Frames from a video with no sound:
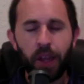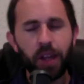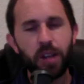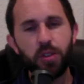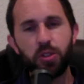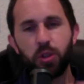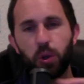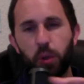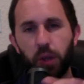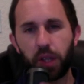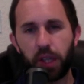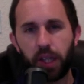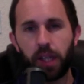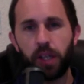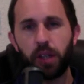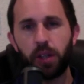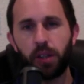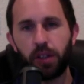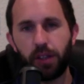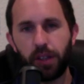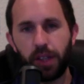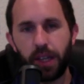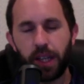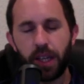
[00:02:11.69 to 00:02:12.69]
So
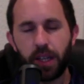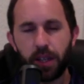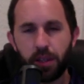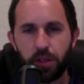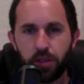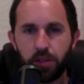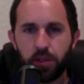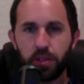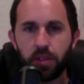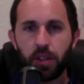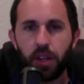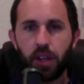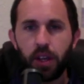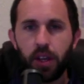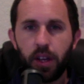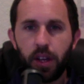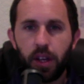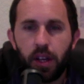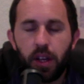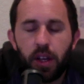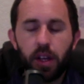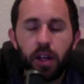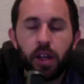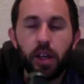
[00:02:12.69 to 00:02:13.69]
here is
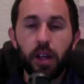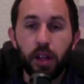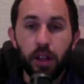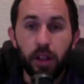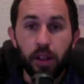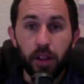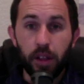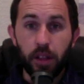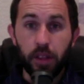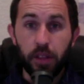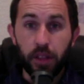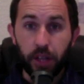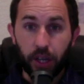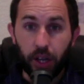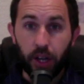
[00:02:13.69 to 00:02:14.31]
the